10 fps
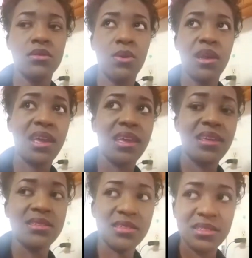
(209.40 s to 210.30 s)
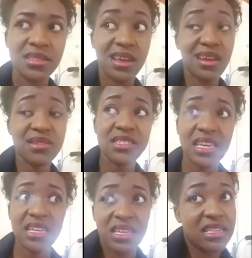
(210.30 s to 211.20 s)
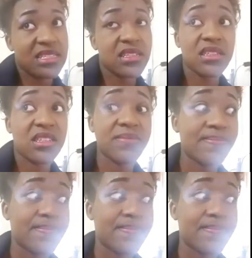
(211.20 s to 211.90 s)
Okay, sorry I asked.